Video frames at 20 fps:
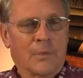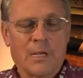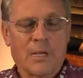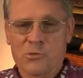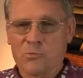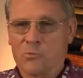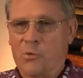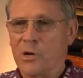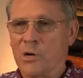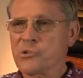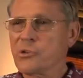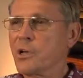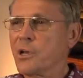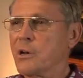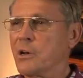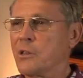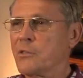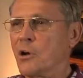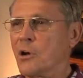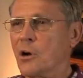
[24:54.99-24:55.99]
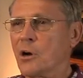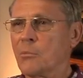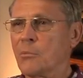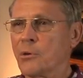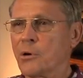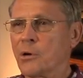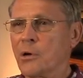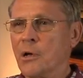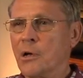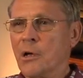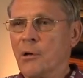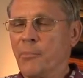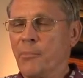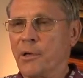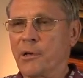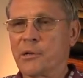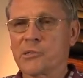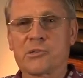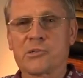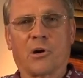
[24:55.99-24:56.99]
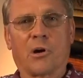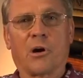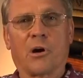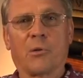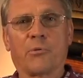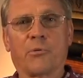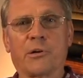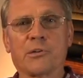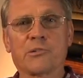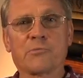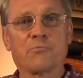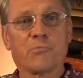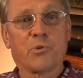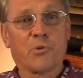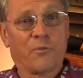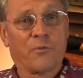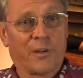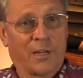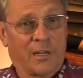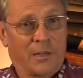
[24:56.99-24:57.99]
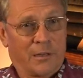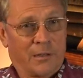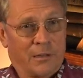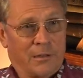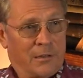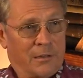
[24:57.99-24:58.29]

It's washing into the harbor because the harbor is moving.